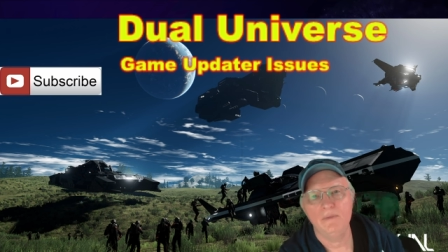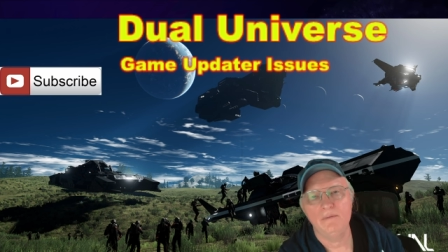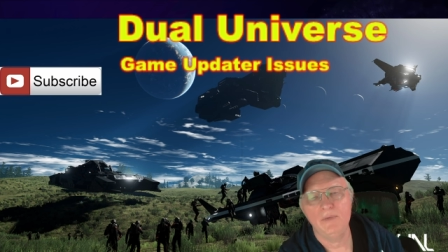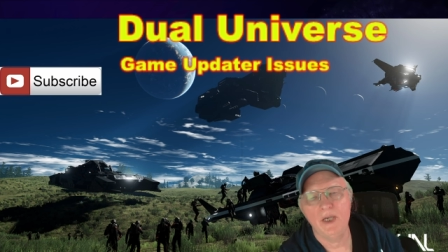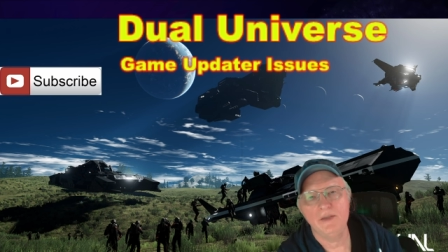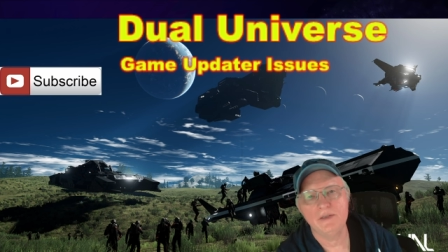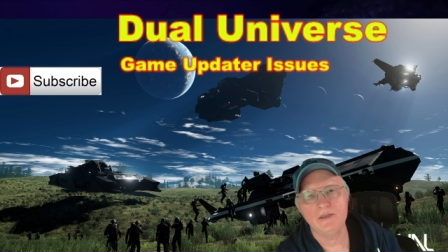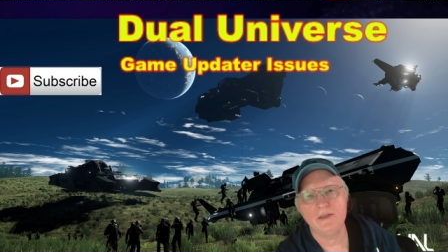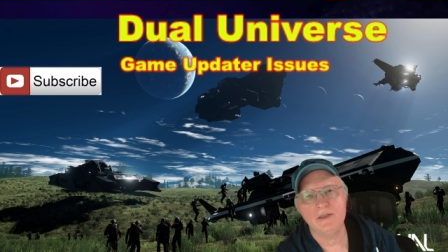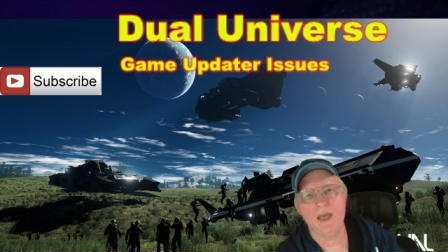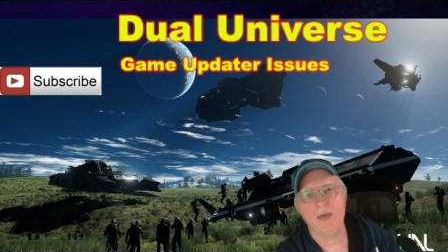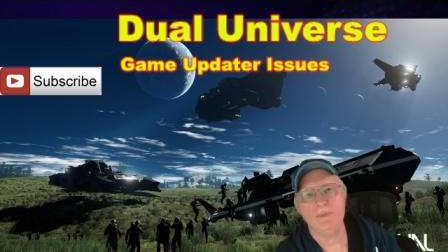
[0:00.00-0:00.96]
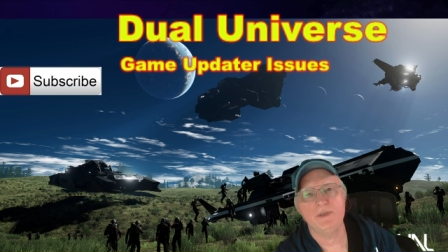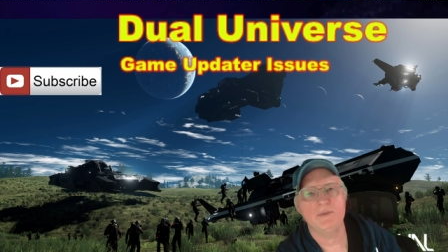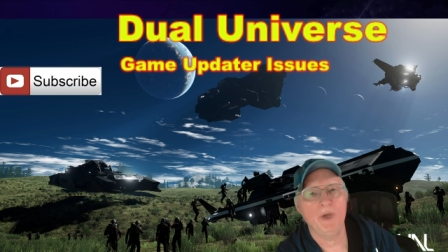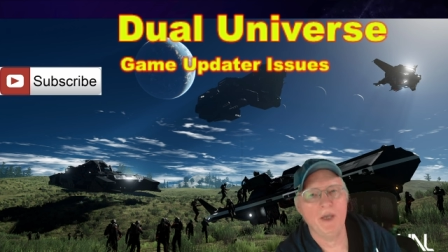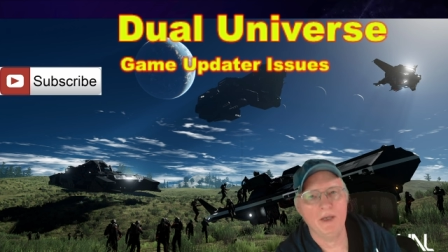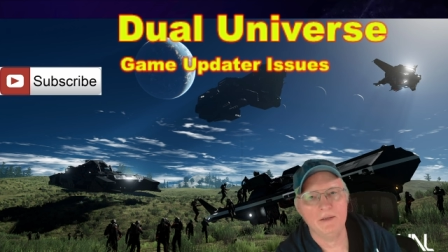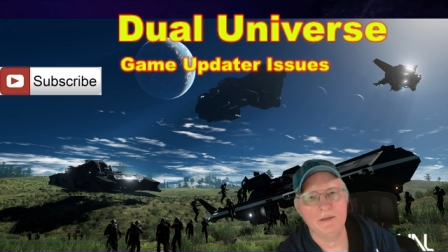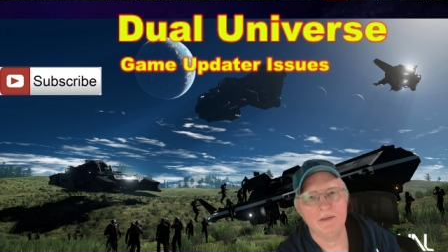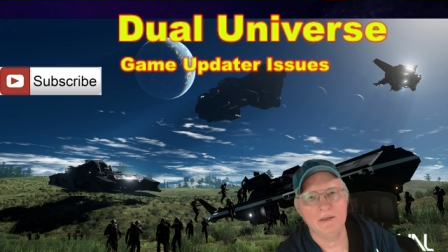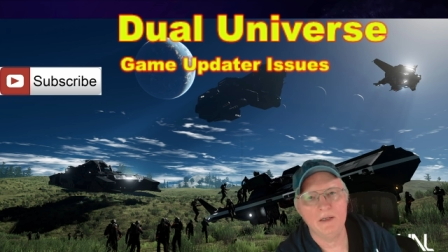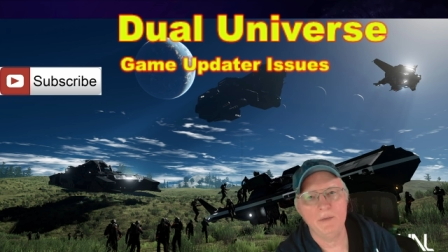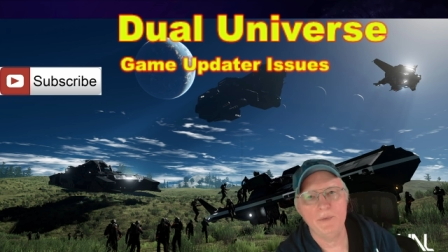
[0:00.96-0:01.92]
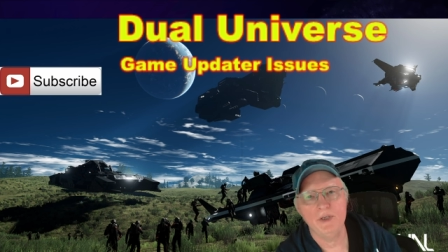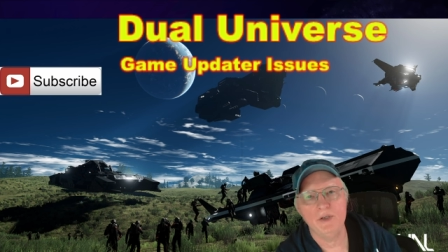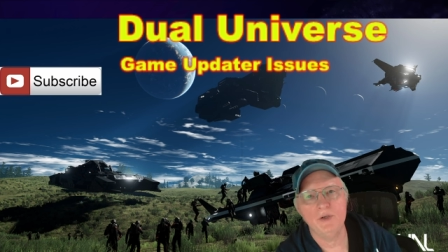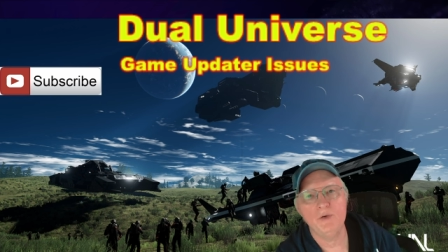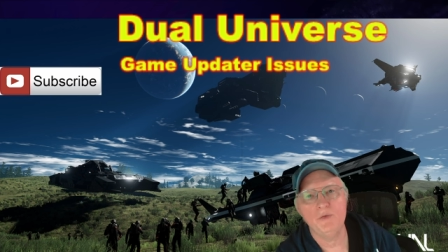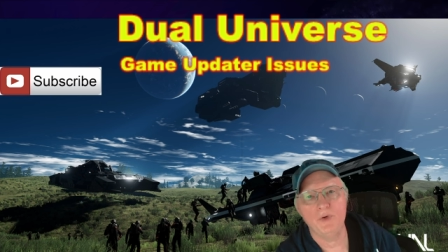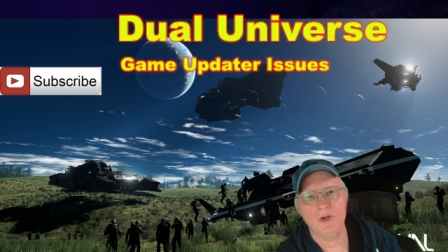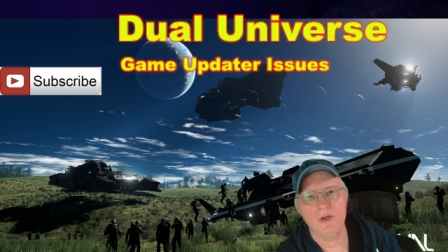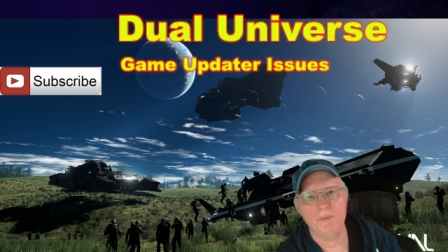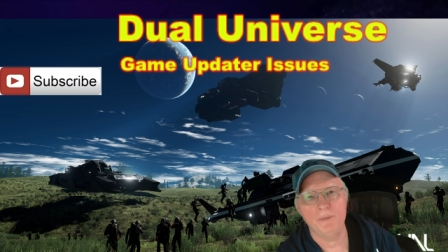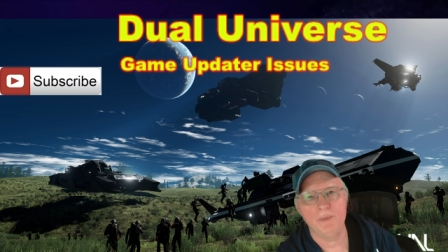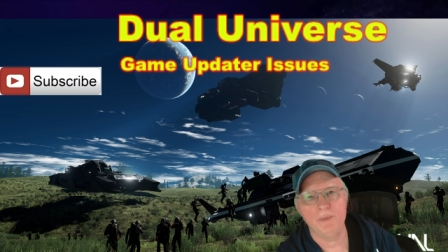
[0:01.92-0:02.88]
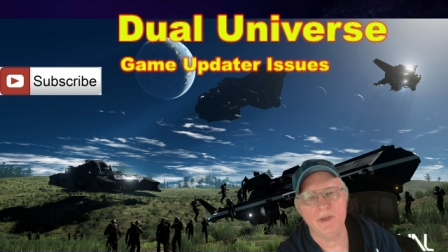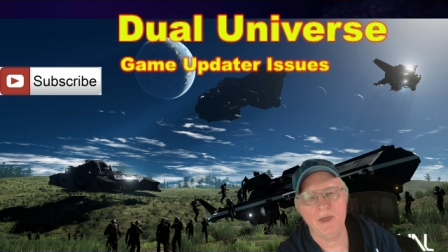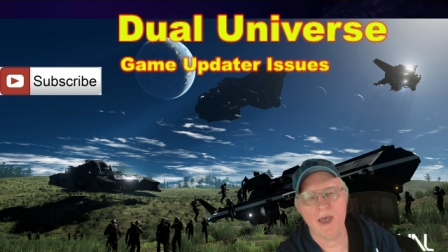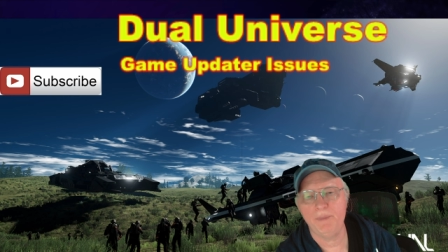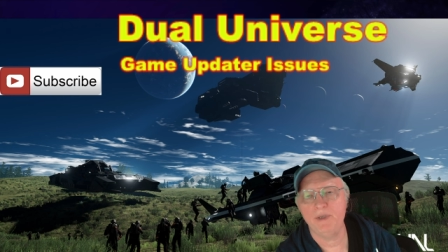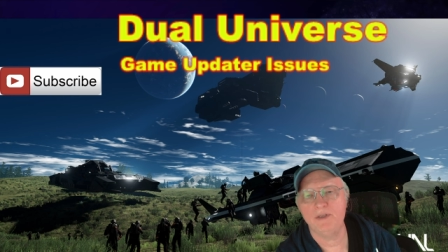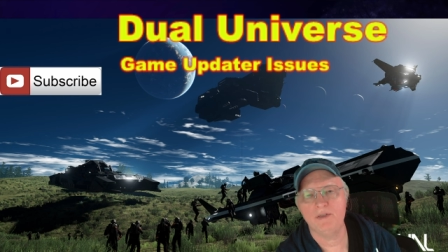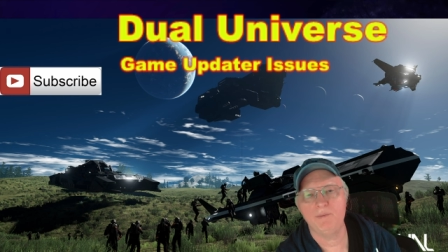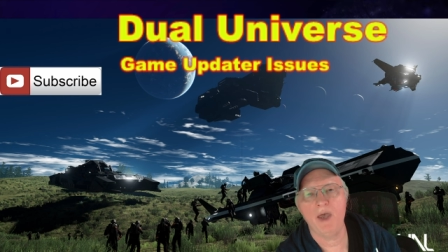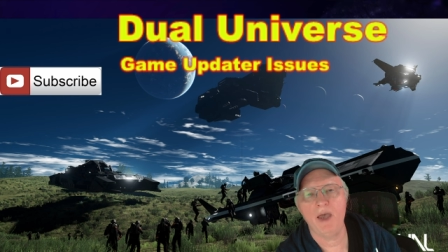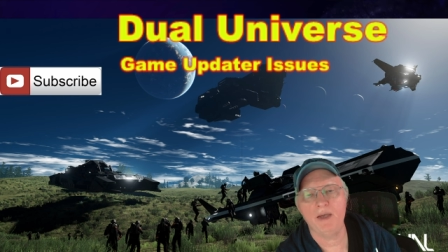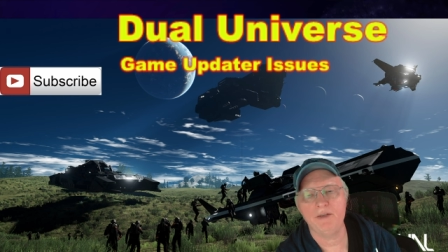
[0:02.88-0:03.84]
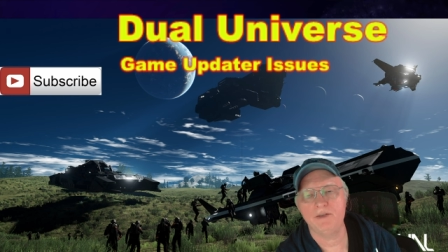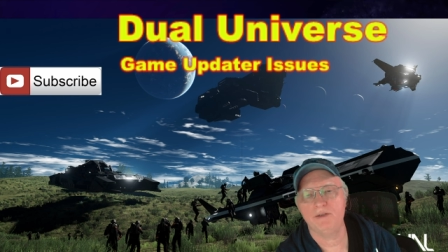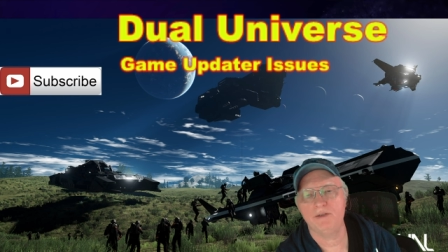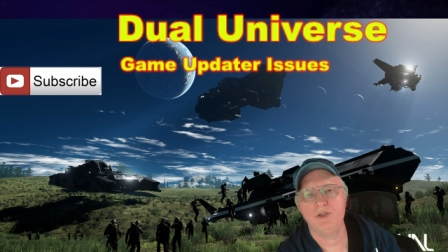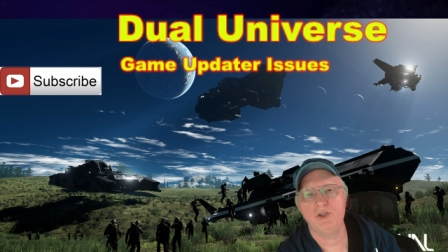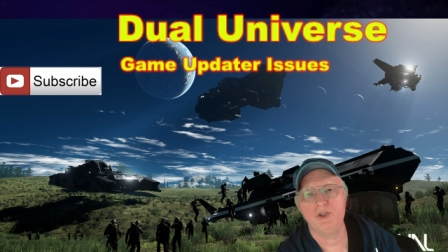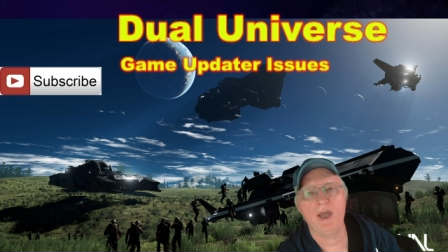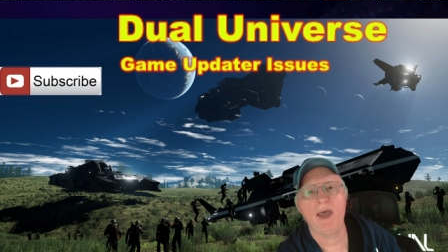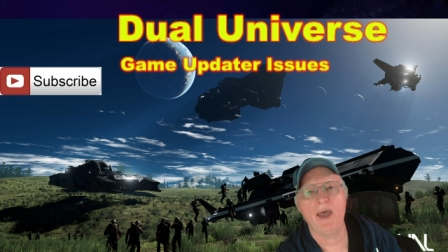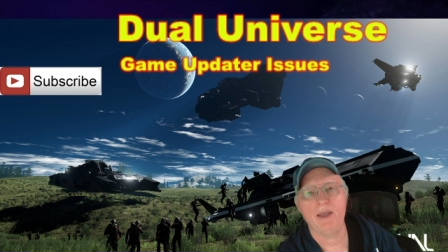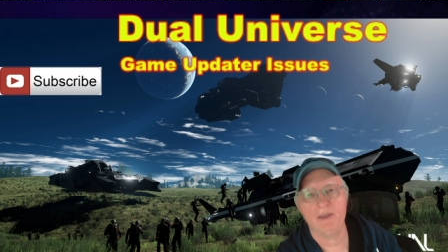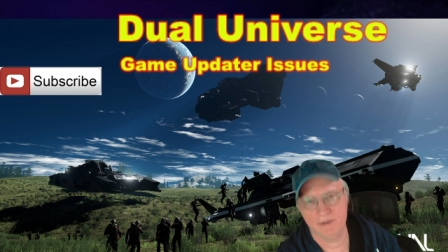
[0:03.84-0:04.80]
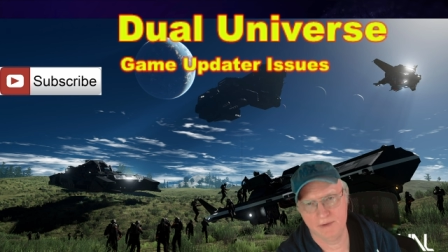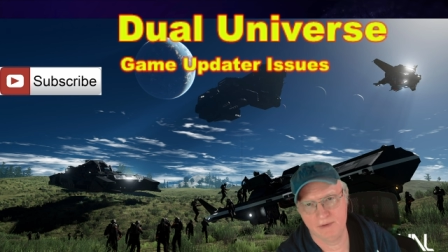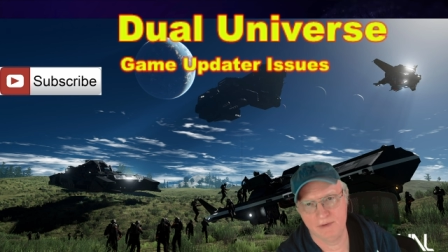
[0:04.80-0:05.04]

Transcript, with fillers: Hey, this is Cappy Smack coming to you from Cappy Smack's Shack.